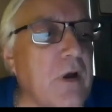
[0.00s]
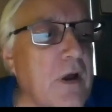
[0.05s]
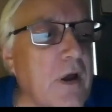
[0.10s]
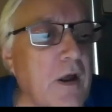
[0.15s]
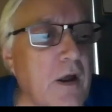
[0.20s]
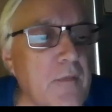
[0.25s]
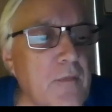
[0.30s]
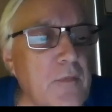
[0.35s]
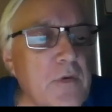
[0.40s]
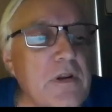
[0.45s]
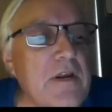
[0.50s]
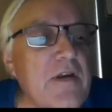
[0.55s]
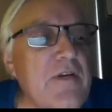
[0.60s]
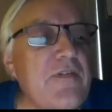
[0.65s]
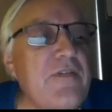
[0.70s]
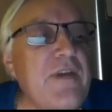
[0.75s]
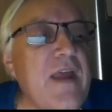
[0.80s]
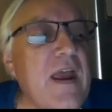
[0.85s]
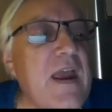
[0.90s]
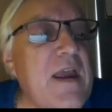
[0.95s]

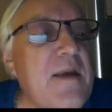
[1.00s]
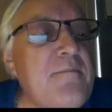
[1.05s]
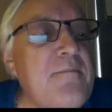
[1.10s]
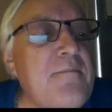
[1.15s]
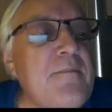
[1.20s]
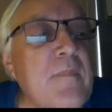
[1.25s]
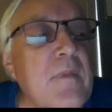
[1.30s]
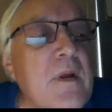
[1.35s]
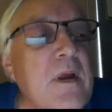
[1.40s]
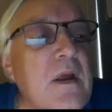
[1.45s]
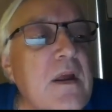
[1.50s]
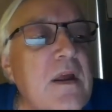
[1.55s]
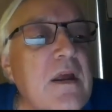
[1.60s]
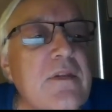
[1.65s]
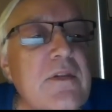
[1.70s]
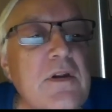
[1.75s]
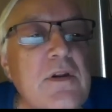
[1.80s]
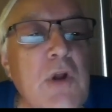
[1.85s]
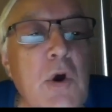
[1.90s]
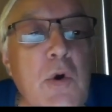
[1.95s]
Release name,
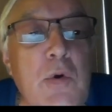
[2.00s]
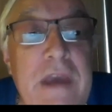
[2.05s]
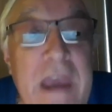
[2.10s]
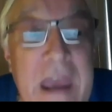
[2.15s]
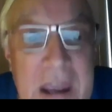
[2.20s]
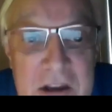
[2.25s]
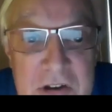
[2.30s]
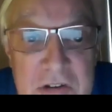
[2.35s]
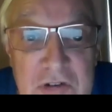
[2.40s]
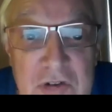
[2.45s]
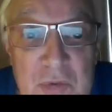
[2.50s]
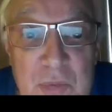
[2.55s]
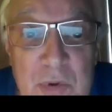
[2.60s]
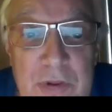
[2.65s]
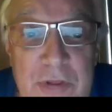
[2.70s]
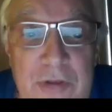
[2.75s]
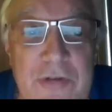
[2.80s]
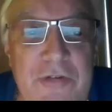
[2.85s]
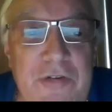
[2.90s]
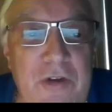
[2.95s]
the location
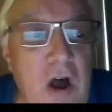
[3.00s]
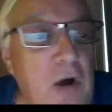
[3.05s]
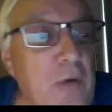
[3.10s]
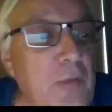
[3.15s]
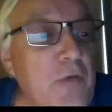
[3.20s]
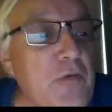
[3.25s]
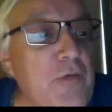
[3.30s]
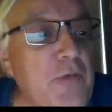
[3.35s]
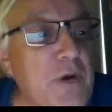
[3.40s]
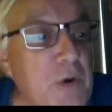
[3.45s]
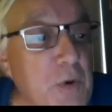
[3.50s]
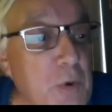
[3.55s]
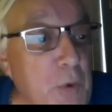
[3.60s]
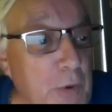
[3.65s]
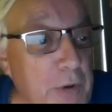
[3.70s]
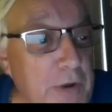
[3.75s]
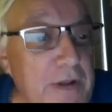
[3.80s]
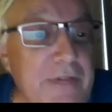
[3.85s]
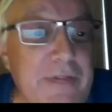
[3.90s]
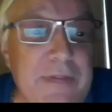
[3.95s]
where the song was
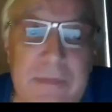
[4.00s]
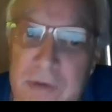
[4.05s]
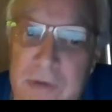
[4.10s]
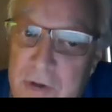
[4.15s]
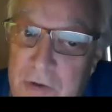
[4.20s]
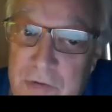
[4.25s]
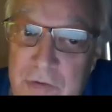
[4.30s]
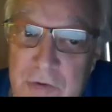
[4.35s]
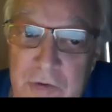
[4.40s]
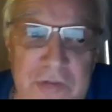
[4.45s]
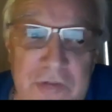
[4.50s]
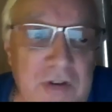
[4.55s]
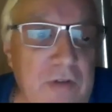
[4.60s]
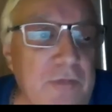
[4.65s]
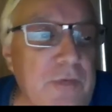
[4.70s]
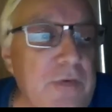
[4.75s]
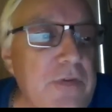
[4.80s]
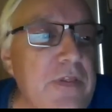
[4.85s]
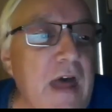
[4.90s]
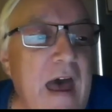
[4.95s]
recorded. You could do
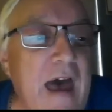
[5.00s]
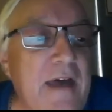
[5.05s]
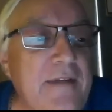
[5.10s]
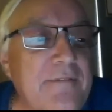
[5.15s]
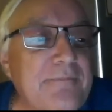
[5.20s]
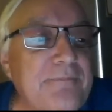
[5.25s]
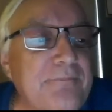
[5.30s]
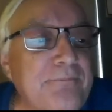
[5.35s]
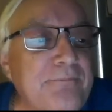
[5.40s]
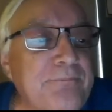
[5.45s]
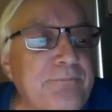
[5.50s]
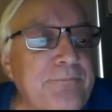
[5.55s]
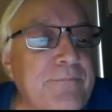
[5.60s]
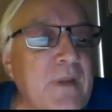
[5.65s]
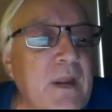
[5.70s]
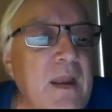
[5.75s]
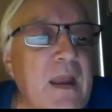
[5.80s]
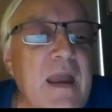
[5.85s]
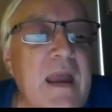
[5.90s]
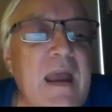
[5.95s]
stuff with that.
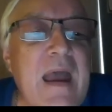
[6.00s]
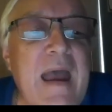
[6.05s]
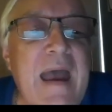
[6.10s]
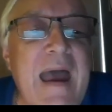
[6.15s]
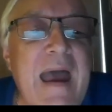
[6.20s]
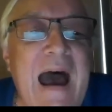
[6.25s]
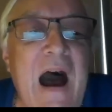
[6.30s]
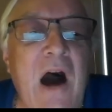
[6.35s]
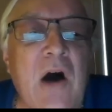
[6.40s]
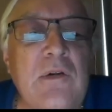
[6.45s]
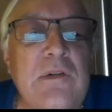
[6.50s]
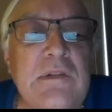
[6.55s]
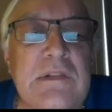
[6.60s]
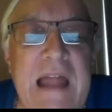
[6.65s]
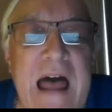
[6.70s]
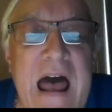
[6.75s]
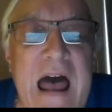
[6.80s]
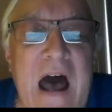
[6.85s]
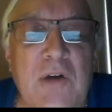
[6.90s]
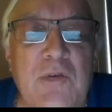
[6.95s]
How
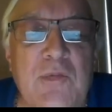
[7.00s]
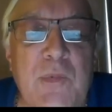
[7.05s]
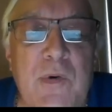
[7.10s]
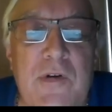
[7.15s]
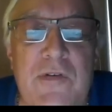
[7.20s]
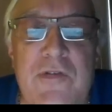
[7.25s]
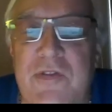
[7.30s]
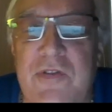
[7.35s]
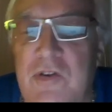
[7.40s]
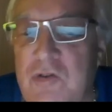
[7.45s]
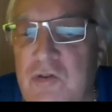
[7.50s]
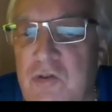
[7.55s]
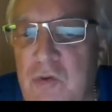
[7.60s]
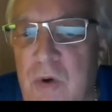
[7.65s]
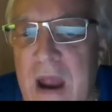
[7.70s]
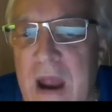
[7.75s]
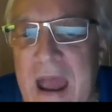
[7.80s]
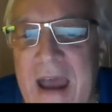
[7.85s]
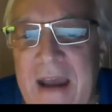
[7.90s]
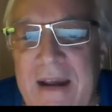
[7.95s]
loud was the
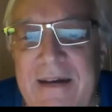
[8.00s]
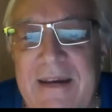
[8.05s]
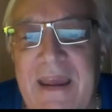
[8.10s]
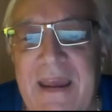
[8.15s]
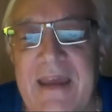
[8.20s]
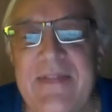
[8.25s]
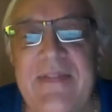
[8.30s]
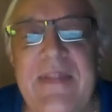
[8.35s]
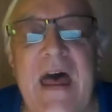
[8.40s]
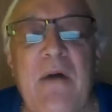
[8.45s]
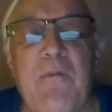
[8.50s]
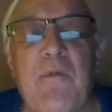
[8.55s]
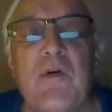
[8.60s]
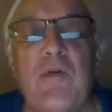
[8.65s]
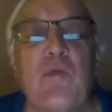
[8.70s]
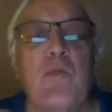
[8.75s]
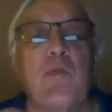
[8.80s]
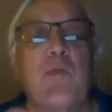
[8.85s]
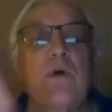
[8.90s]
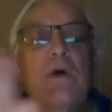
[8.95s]
track? And that
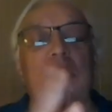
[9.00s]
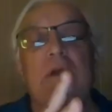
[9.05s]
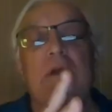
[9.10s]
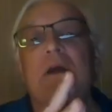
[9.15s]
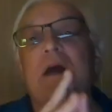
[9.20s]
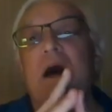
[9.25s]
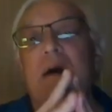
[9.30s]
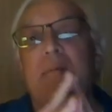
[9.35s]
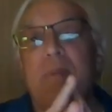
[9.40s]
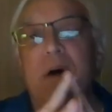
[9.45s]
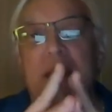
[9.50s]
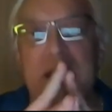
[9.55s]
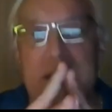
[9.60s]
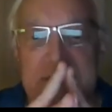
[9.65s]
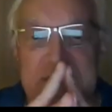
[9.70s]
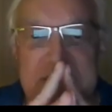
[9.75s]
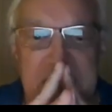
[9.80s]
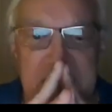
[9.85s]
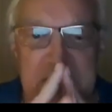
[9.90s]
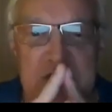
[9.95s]
one really got my
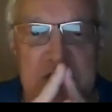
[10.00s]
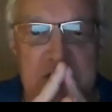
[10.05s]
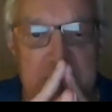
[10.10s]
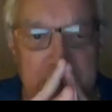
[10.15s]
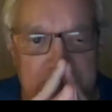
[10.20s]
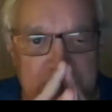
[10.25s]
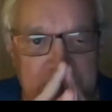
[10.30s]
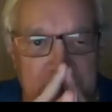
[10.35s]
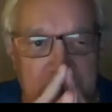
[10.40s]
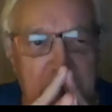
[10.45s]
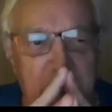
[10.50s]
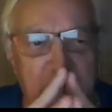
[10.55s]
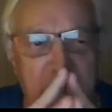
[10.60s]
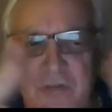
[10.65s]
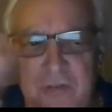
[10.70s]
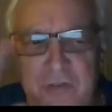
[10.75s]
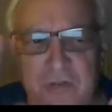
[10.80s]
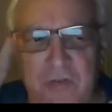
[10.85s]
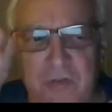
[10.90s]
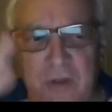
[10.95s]
attention. I
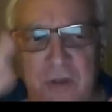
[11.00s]
was